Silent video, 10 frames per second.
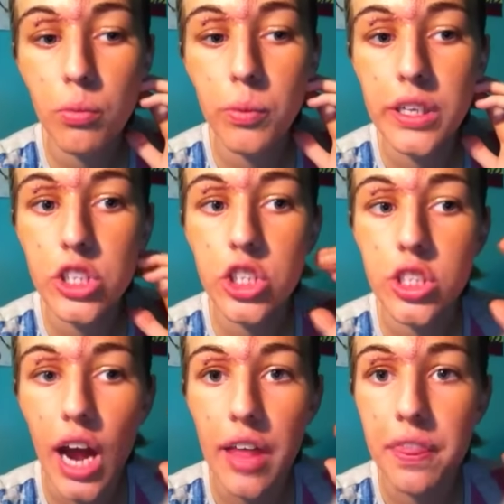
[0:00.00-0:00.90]

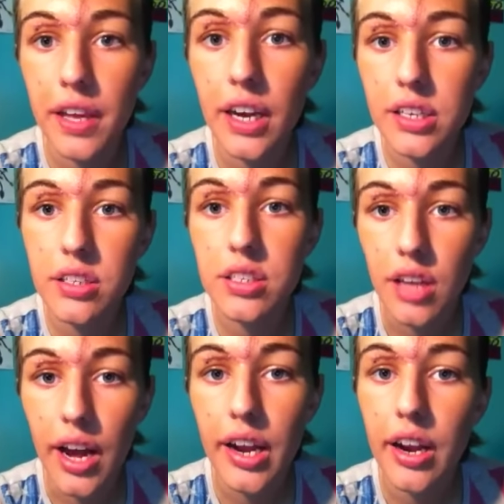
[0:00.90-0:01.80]
which I think I
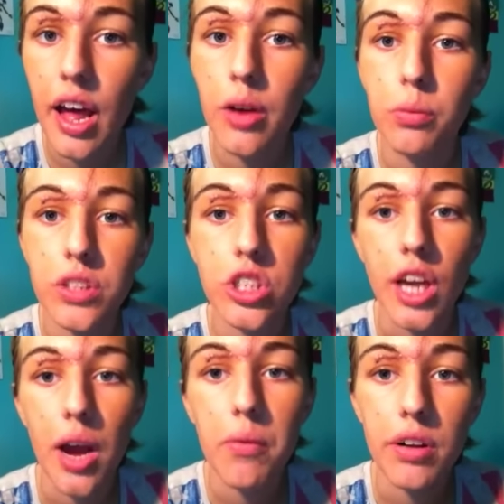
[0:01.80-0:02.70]
decided on which
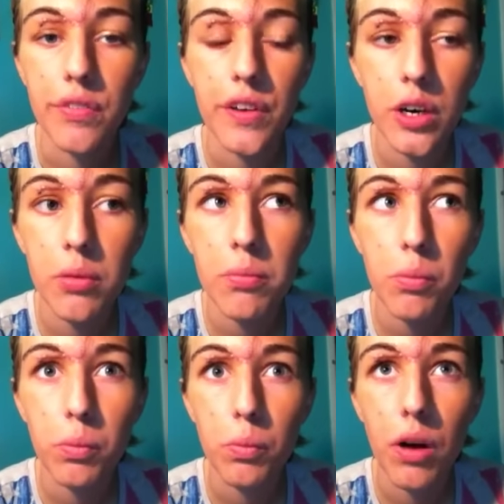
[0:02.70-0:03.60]
day I want to
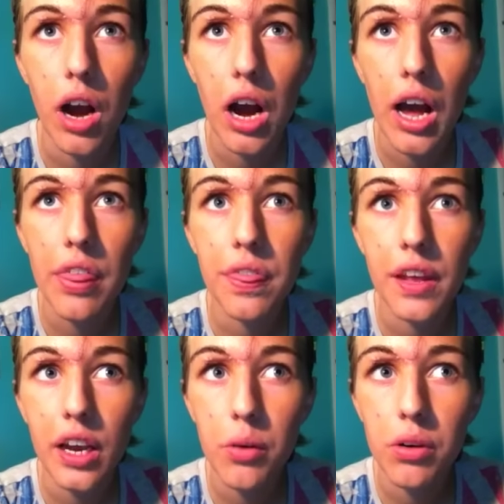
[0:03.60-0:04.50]
film. I
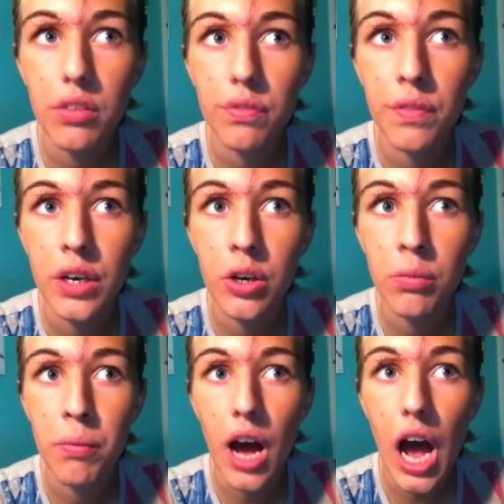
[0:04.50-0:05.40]
think I want to
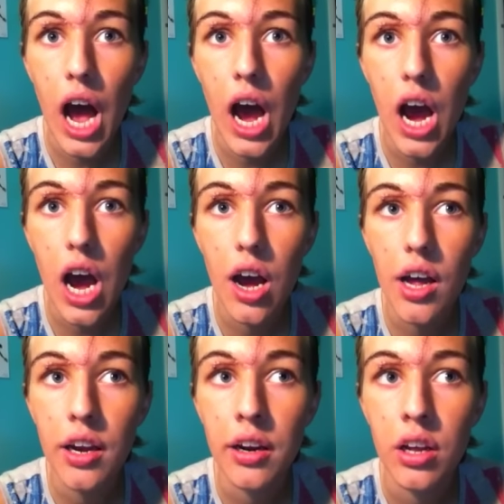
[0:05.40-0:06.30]
film
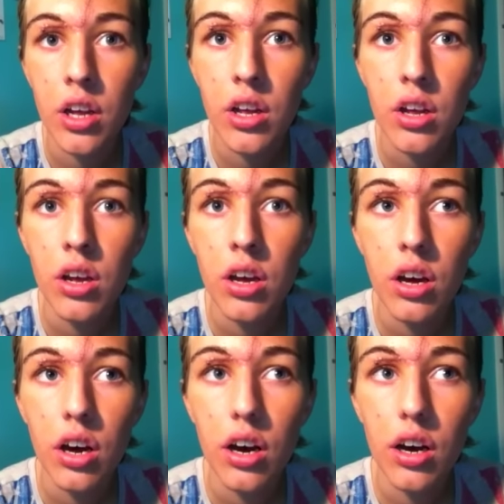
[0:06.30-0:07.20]
on
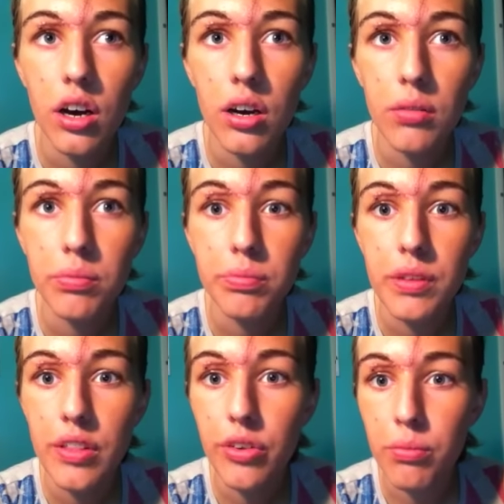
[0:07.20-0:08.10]
uh,
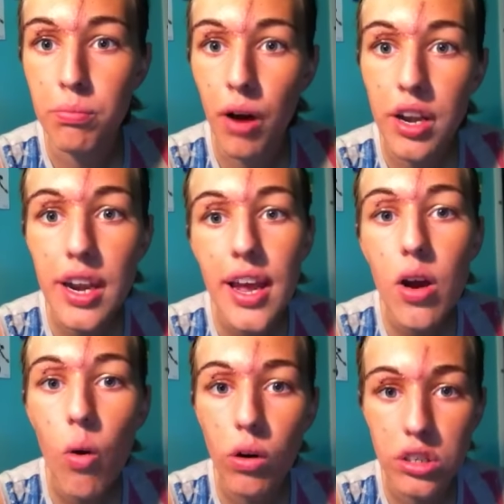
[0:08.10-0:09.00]
either Monday
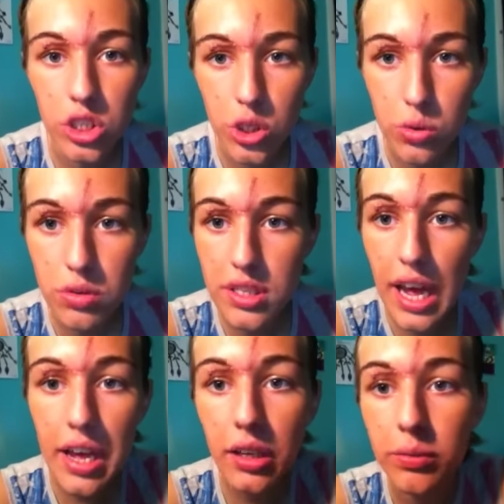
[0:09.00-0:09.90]
or
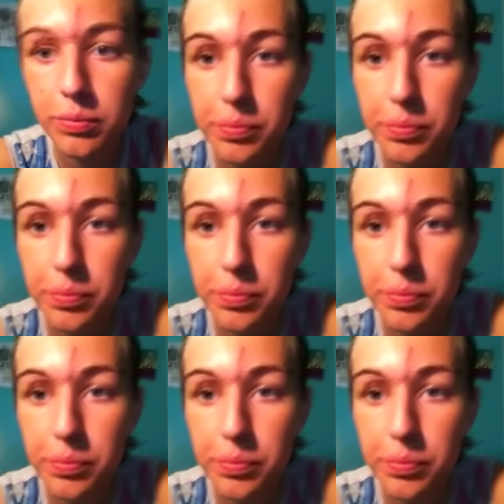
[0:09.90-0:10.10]
Tuesday.